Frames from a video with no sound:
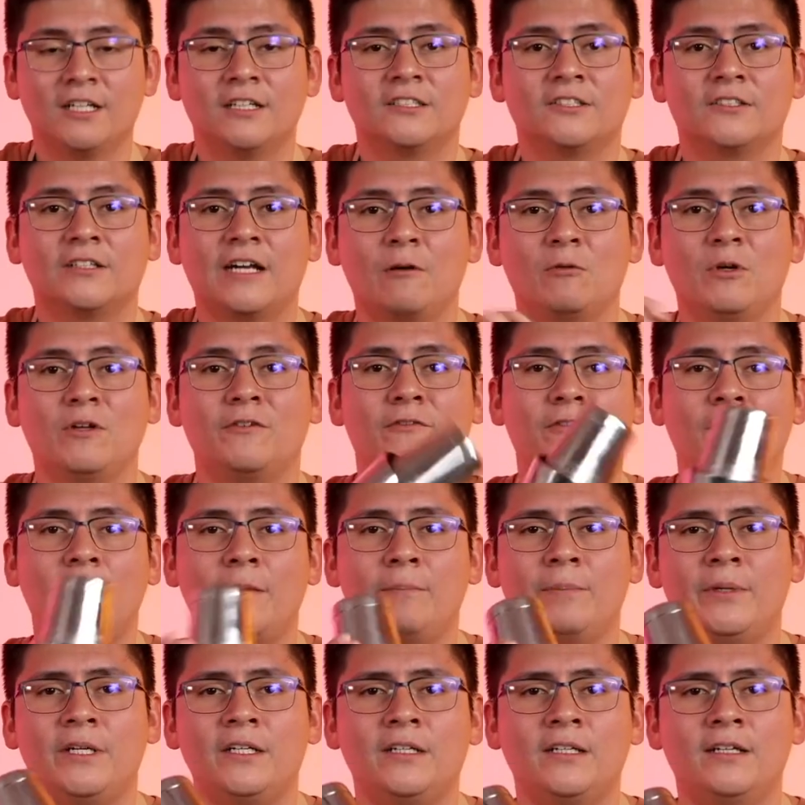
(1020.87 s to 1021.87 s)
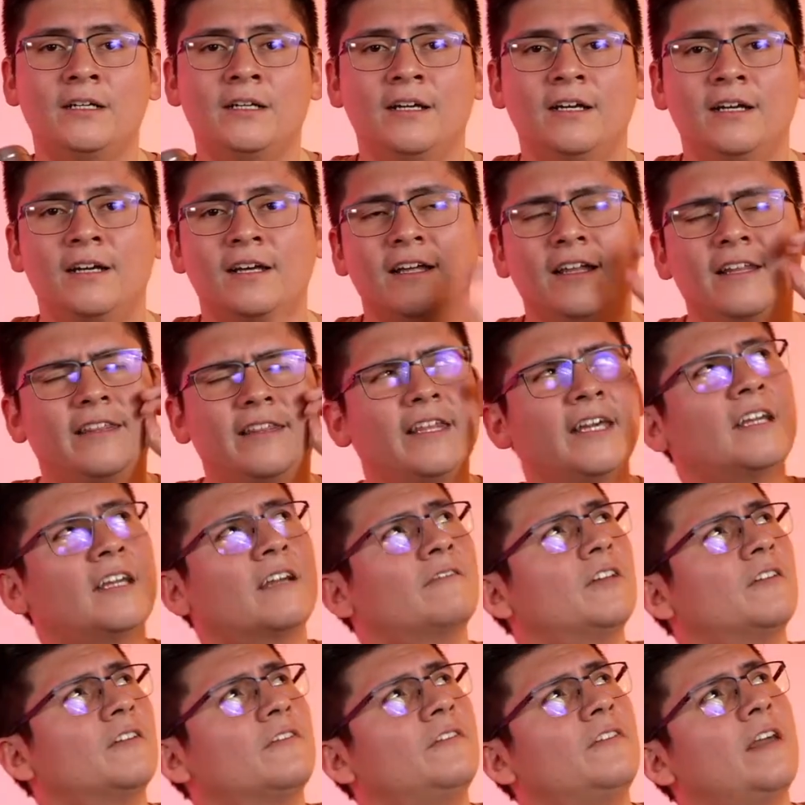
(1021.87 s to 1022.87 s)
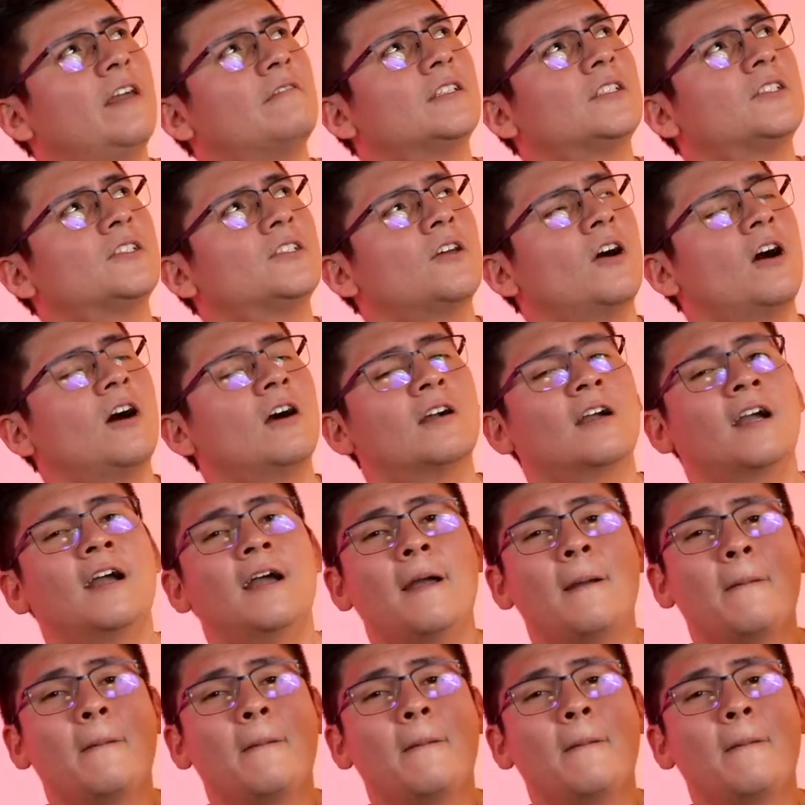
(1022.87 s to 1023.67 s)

So now we flip it, think of your favorite song,